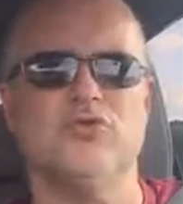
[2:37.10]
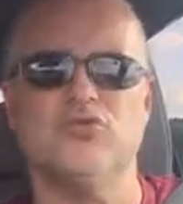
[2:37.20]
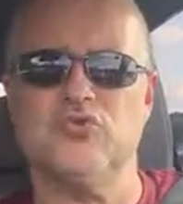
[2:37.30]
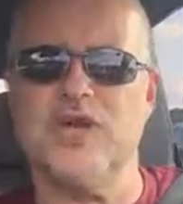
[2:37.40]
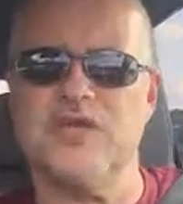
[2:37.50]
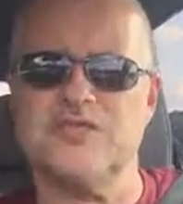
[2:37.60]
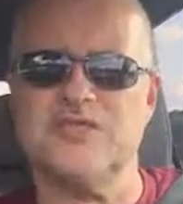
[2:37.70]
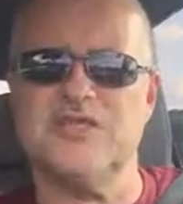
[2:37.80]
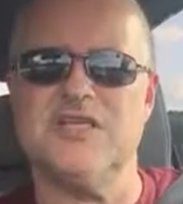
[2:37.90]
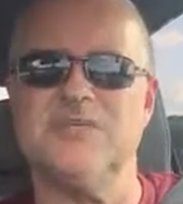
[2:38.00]

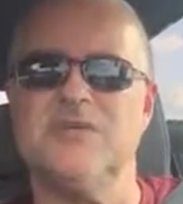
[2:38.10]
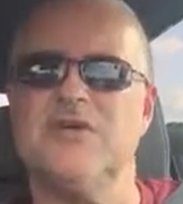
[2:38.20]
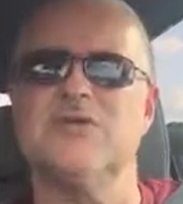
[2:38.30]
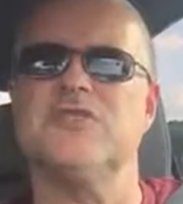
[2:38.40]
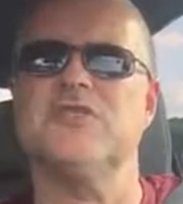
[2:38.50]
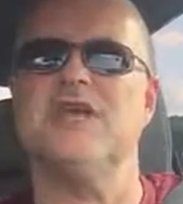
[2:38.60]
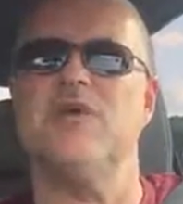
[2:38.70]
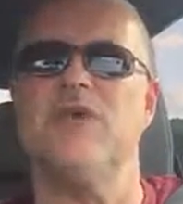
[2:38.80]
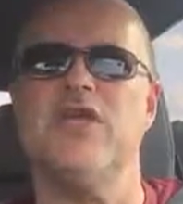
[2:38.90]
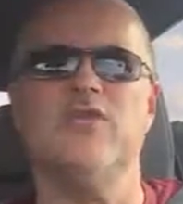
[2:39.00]
trust in appearances
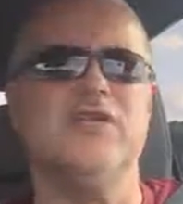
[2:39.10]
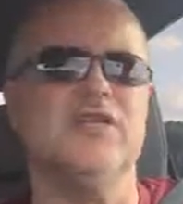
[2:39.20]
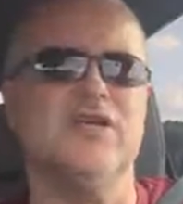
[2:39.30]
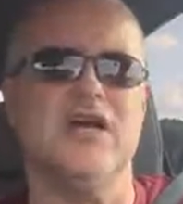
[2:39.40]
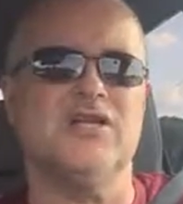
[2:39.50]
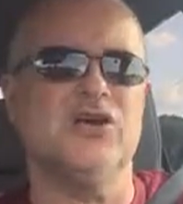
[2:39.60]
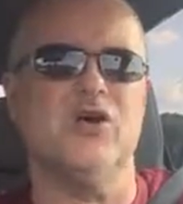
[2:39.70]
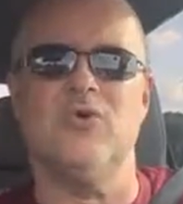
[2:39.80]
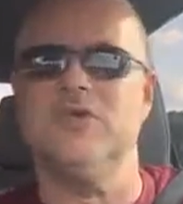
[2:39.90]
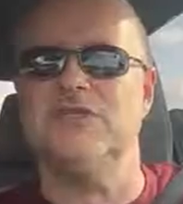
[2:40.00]
that way. You cannot
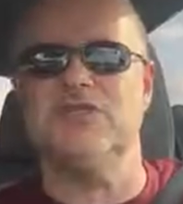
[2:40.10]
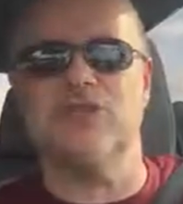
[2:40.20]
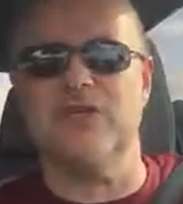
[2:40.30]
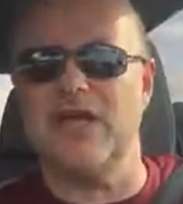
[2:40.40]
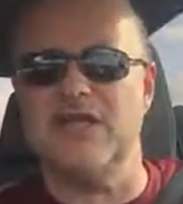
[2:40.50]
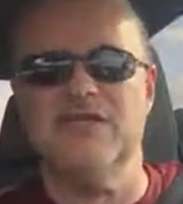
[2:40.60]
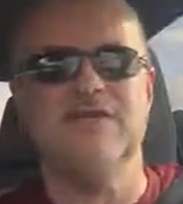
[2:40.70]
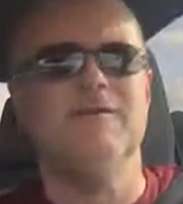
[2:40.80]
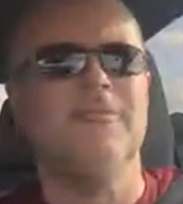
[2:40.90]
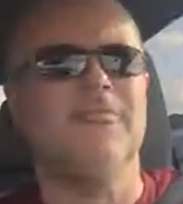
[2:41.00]
go and just look at
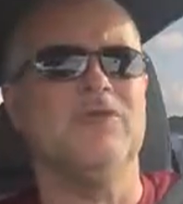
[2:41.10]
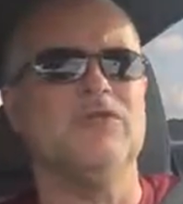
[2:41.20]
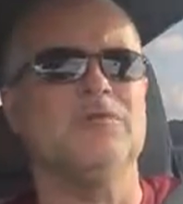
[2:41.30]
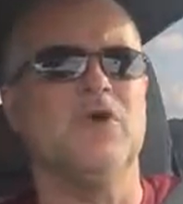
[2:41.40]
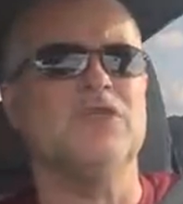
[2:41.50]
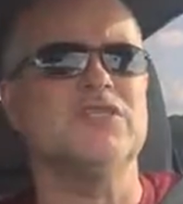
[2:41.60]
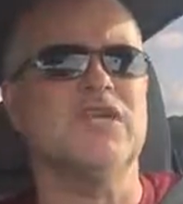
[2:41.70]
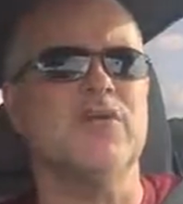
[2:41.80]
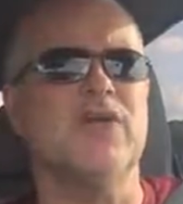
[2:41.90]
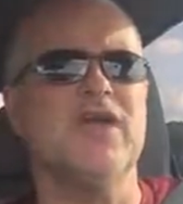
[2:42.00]
the responses
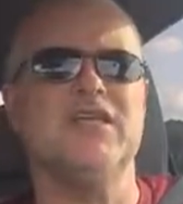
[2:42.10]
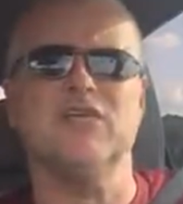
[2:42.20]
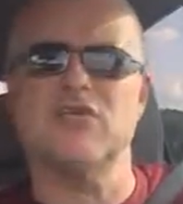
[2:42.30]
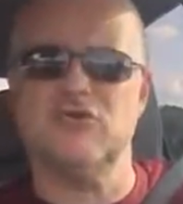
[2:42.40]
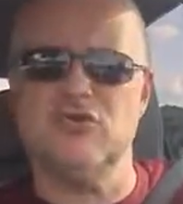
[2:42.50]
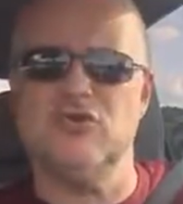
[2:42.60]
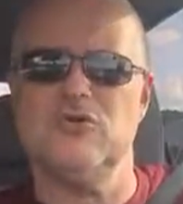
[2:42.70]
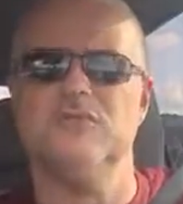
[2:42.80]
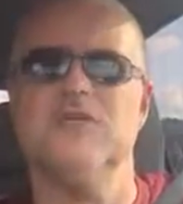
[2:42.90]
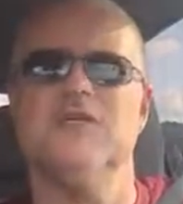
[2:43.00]
that way and
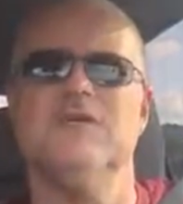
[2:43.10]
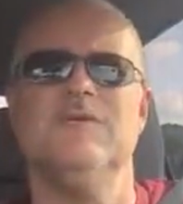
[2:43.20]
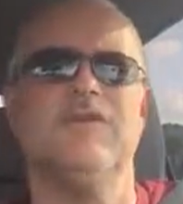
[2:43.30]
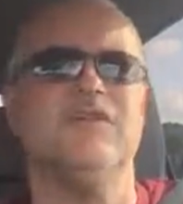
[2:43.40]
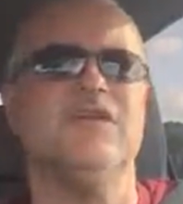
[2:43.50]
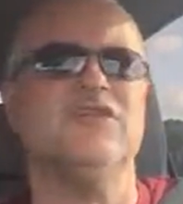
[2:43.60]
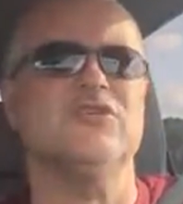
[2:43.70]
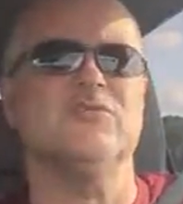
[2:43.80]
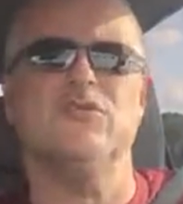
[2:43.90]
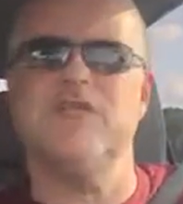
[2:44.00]
assume that
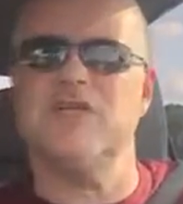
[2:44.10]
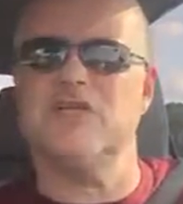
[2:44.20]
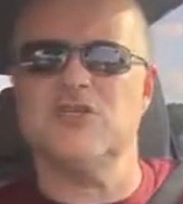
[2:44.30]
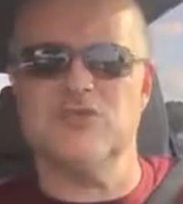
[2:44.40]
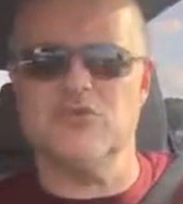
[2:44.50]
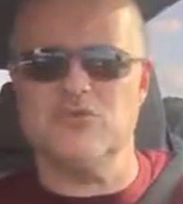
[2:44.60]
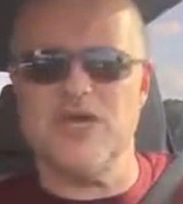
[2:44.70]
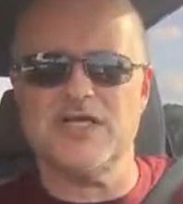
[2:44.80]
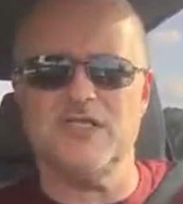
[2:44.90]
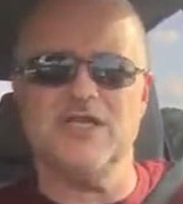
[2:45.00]
things are moving in a certain
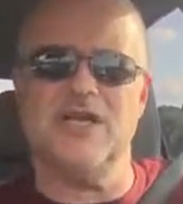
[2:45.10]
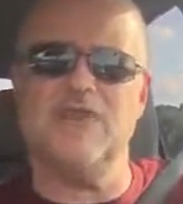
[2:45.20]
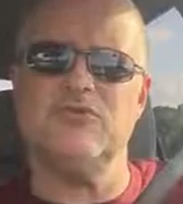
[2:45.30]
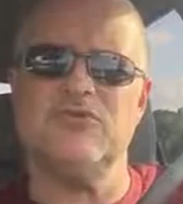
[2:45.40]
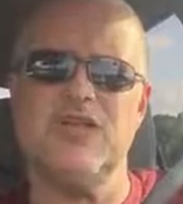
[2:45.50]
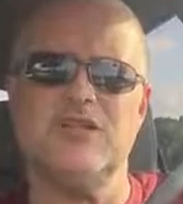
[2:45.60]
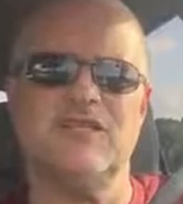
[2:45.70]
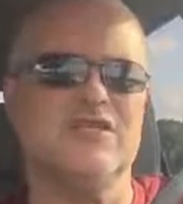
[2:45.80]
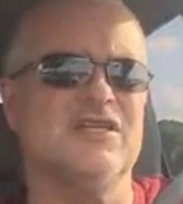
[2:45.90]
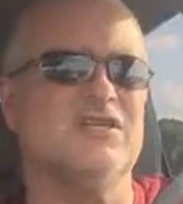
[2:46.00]
direction. And understand
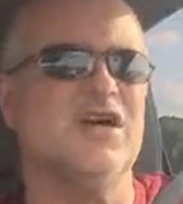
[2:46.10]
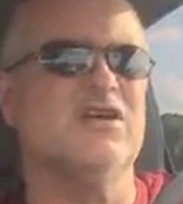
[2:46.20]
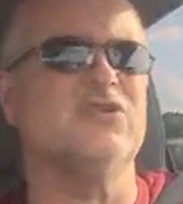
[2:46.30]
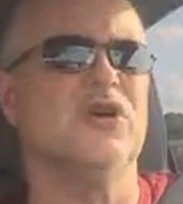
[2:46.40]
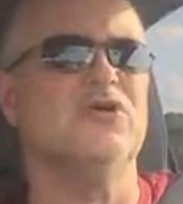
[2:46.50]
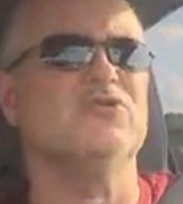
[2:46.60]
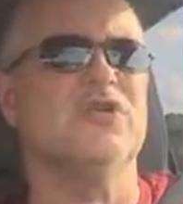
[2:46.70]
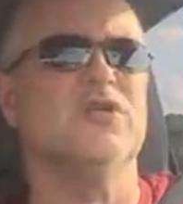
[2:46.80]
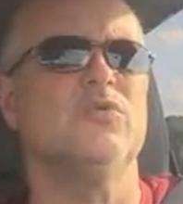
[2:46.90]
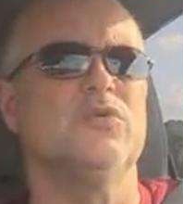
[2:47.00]
that the entire dog
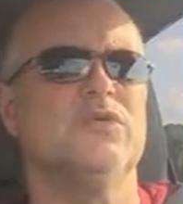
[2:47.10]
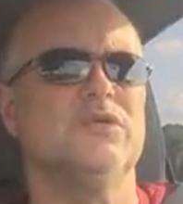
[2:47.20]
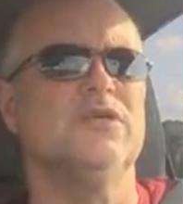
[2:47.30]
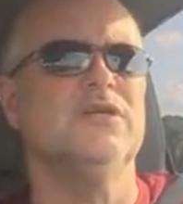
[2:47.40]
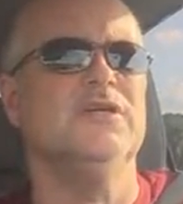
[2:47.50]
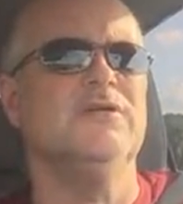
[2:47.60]
training world